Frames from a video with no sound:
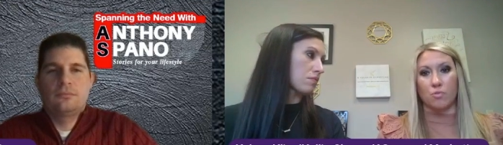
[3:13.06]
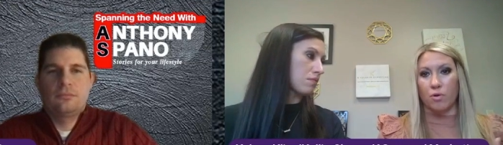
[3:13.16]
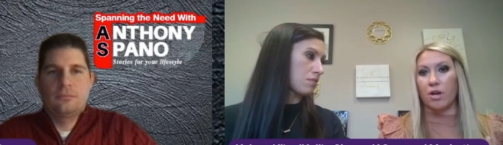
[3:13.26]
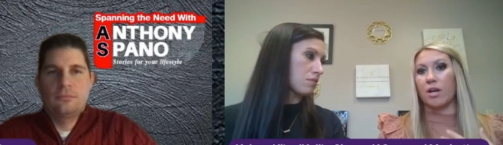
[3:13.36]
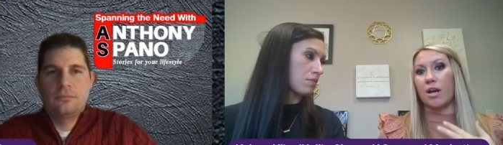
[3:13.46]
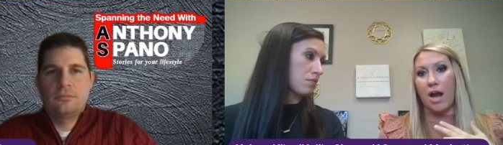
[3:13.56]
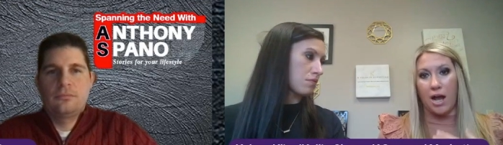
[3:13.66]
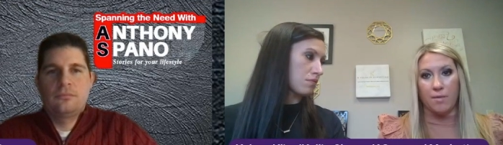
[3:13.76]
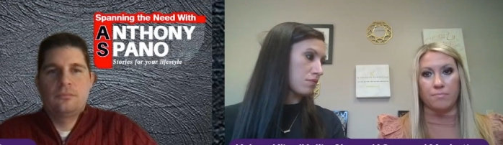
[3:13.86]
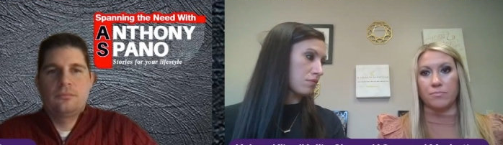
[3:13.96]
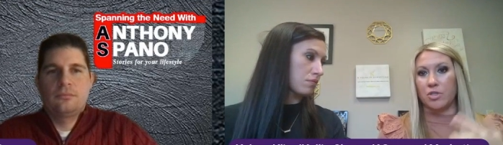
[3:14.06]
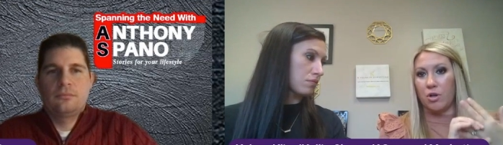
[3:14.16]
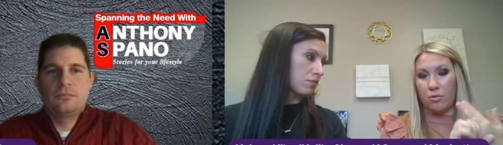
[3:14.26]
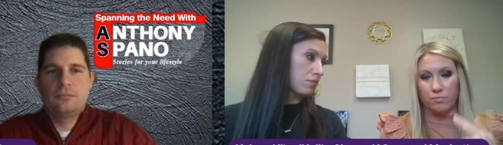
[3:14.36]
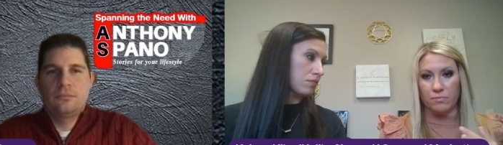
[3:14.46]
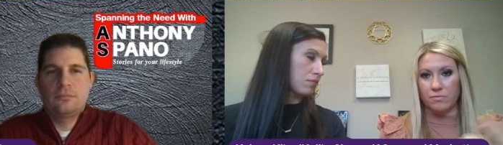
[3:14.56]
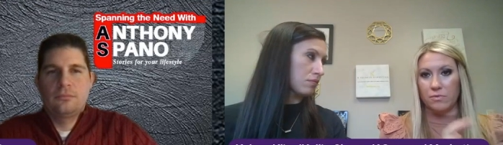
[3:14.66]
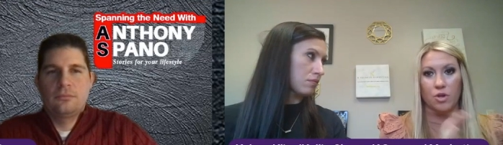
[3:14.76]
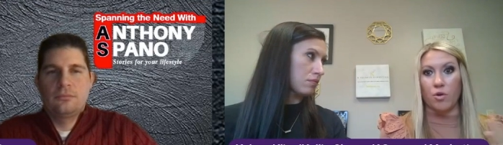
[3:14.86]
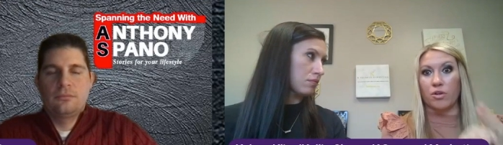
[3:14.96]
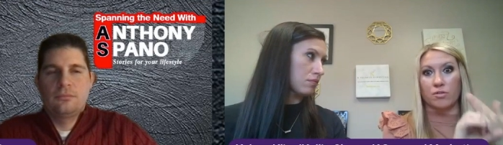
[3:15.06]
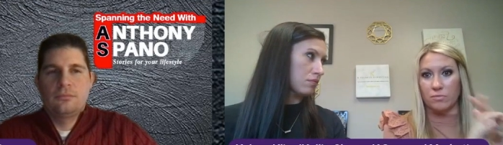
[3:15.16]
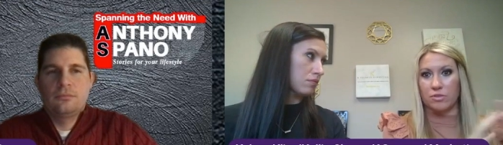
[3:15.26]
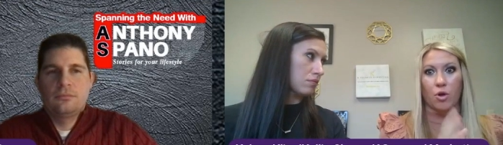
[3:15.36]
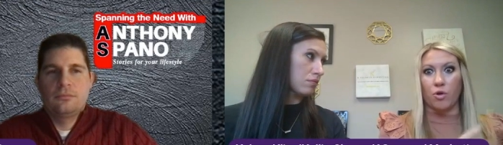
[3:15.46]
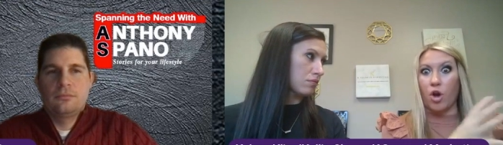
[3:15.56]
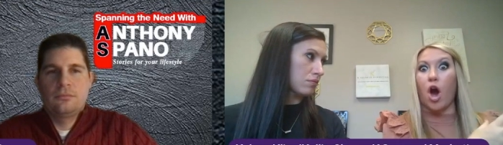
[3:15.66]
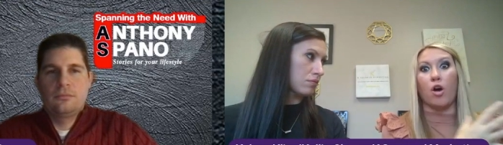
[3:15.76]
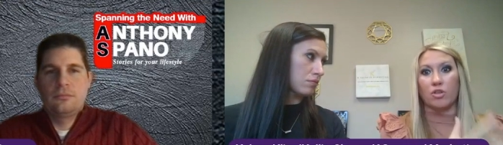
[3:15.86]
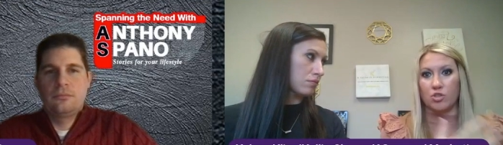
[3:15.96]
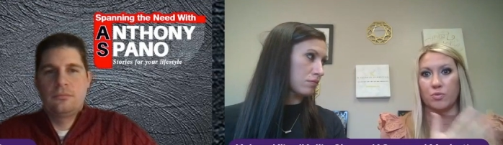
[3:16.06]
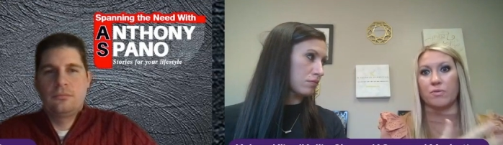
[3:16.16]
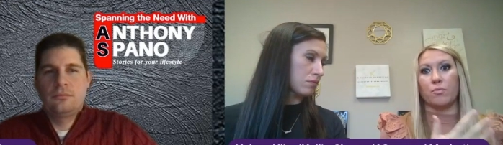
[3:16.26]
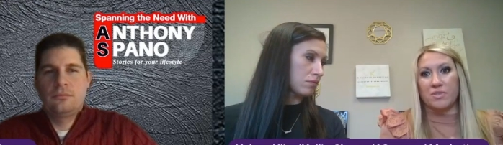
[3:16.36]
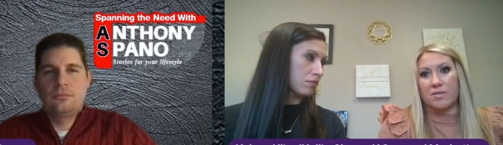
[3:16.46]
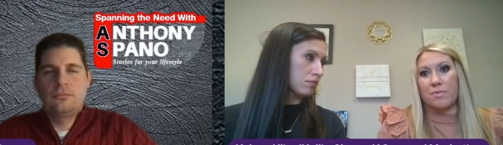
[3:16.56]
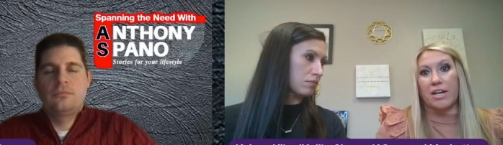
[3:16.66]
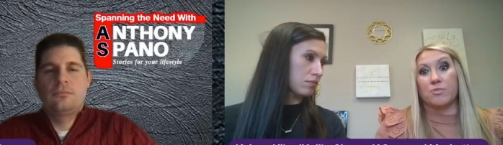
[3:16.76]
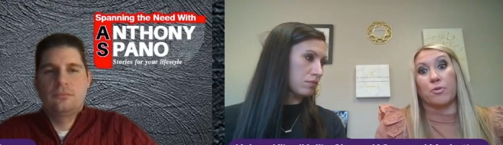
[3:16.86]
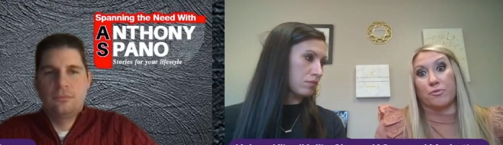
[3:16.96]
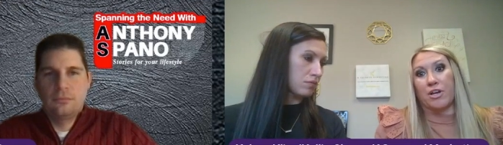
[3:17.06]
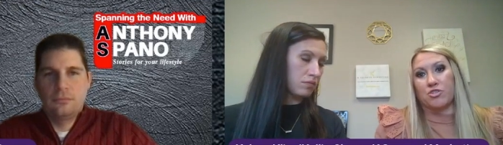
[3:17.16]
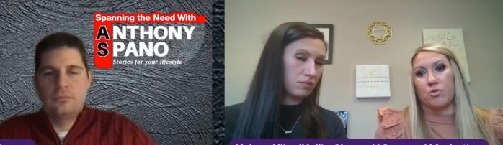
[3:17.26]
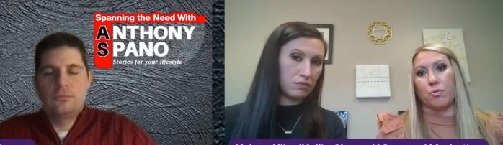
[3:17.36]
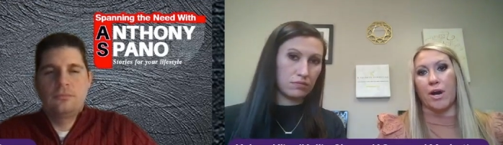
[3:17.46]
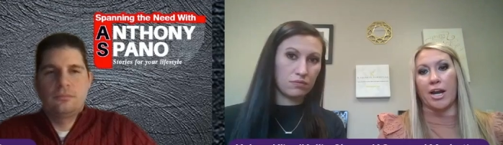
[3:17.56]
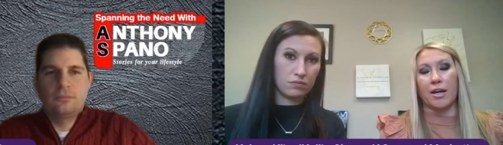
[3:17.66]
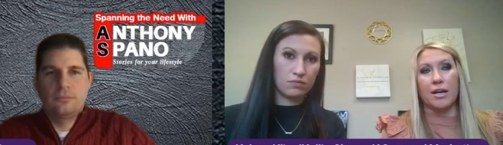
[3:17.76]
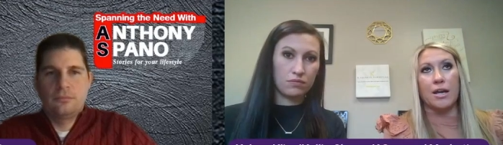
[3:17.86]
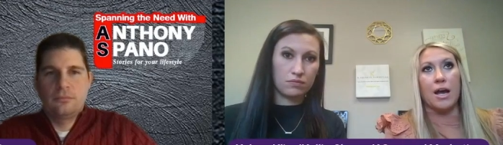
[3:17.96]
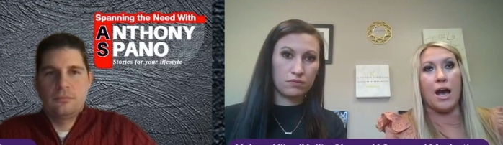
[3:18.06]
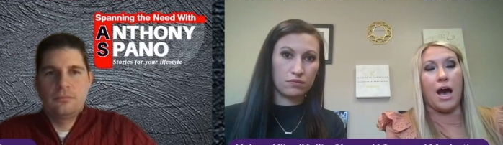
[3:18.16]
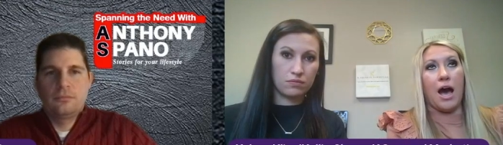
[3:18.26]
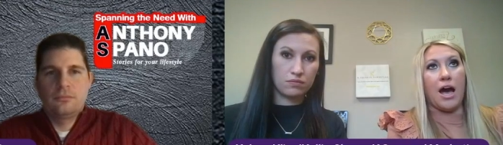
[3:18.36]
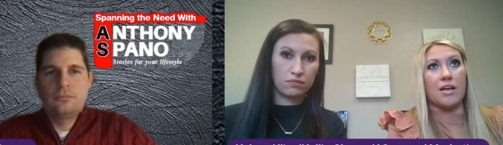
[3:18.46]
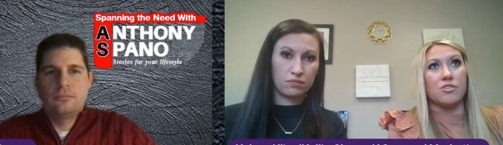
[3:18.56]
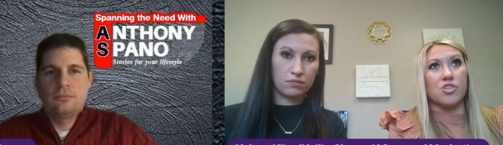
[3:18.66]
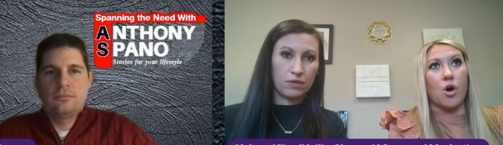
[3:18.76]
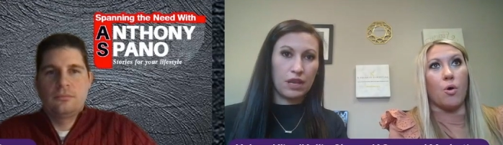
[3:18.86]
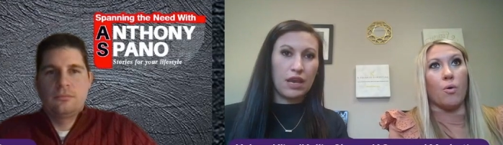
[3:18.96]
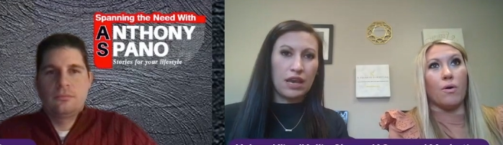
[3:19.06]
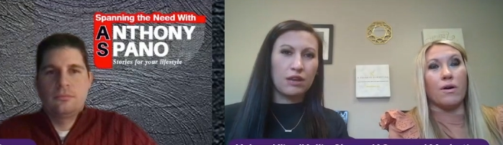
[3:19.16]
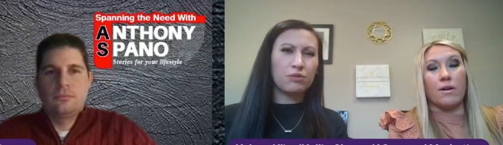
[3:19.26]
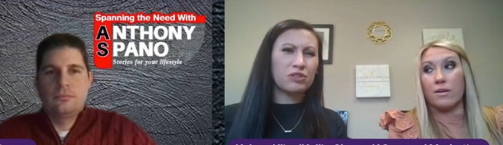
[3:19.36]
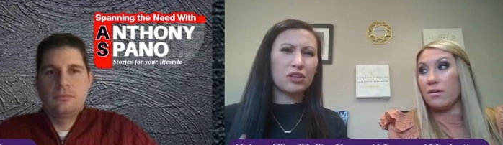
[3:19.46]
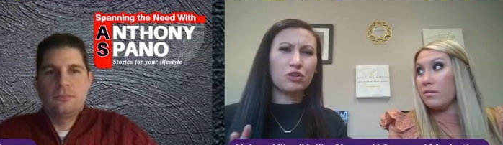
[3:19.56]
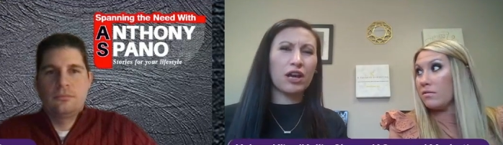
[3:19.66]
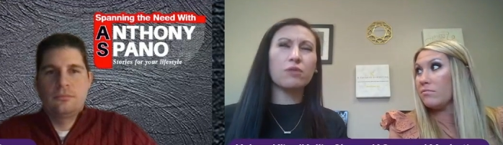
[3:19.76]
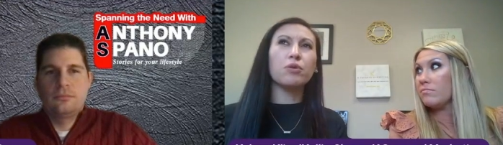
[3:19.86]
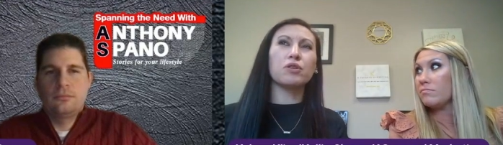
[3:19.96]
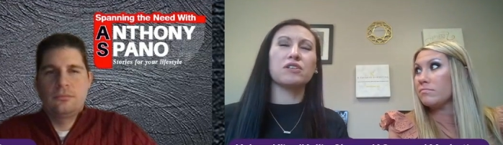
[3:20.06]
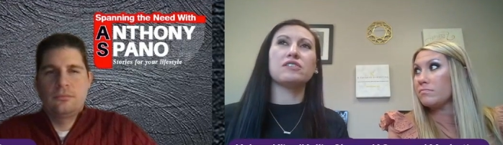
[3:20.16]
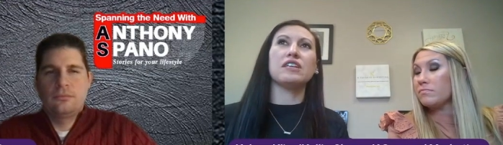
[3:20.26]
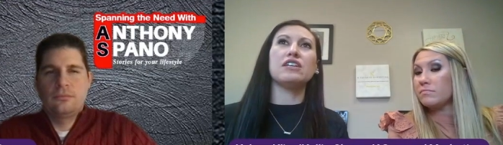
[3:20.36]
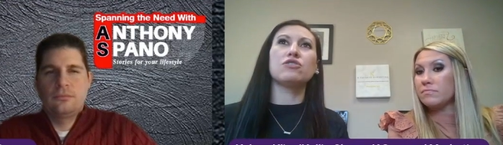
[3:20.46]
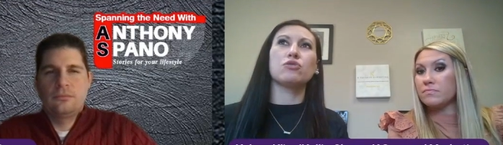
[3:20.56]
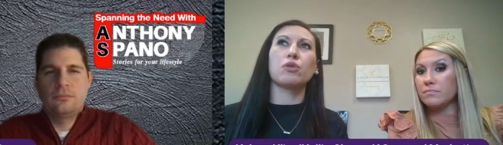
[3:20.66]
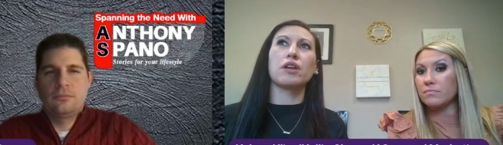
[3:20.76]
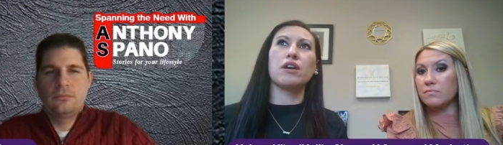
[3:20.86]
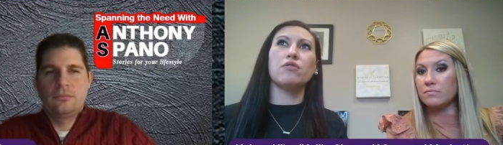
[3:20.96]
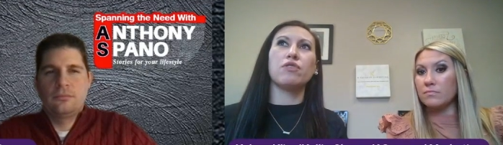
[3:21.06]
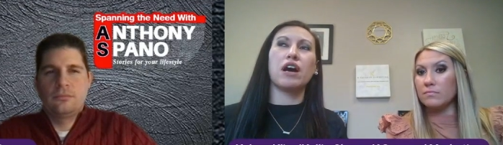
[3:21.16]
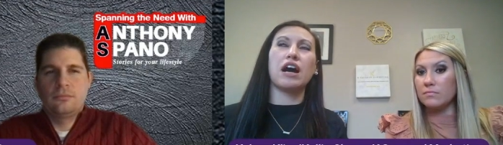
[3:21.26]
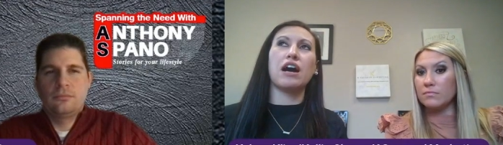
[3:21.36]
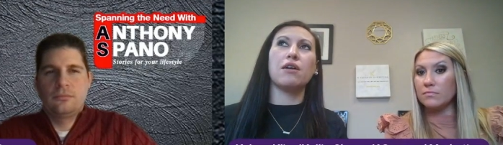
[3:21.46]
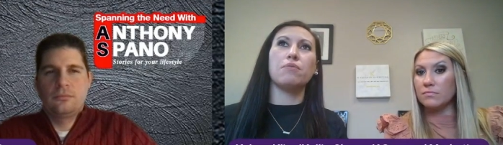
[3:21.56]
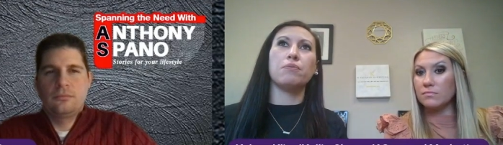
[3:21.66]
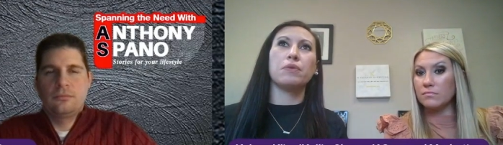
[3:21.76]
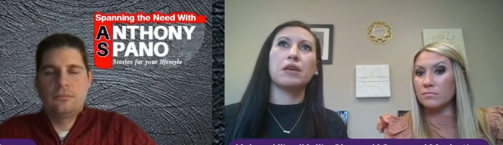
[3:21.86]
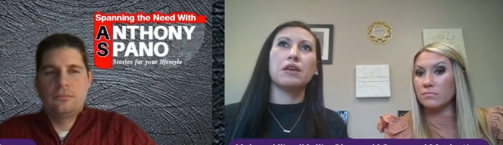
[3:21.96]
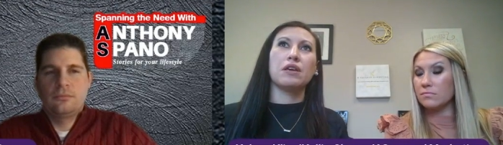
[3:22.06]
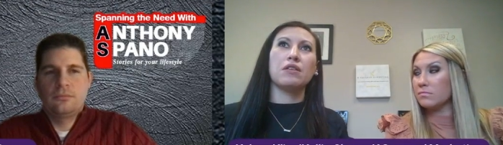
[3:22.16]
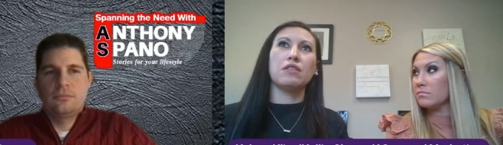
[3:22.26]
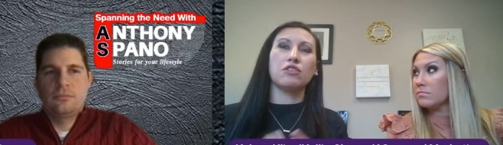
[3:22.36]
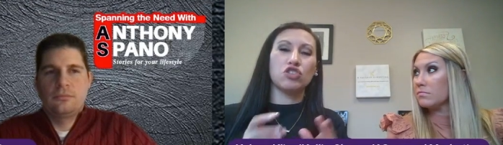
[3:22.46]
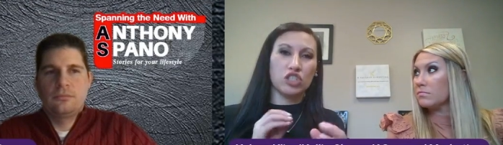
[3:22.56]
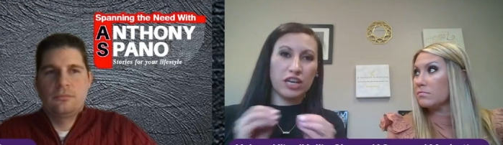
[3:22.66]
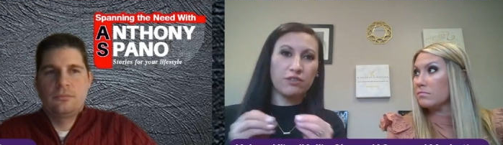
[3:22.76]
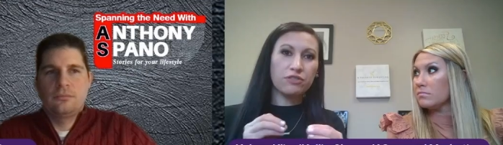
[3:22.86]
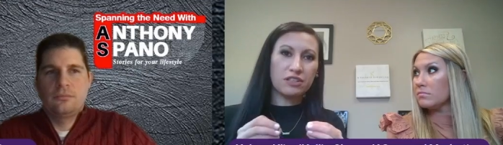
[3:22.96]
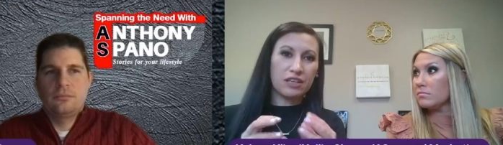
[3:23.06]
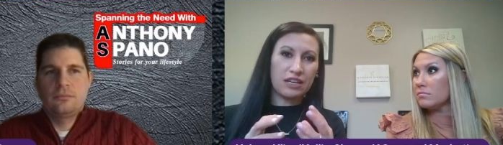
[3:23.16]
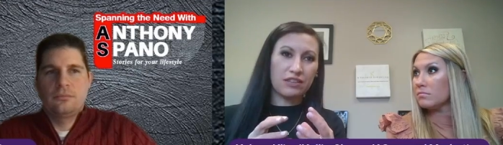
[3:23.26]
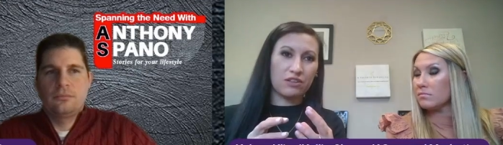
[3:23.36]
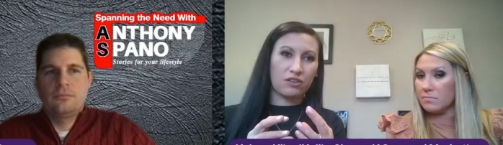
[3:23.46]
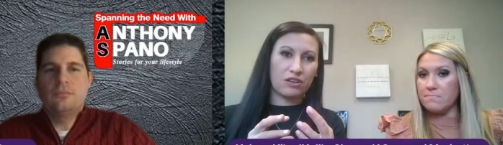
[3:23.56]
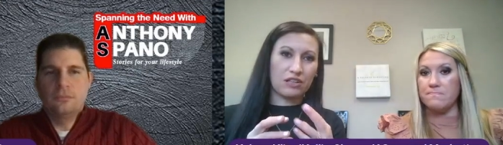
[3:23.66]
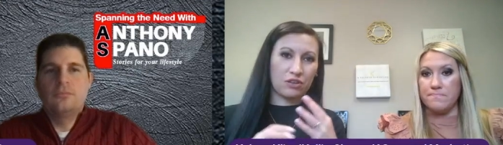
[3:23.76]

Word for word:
Speaker 1: or go to college with some nice professional wear.
Speaker 2: So it was incredible to see sort of the shift in their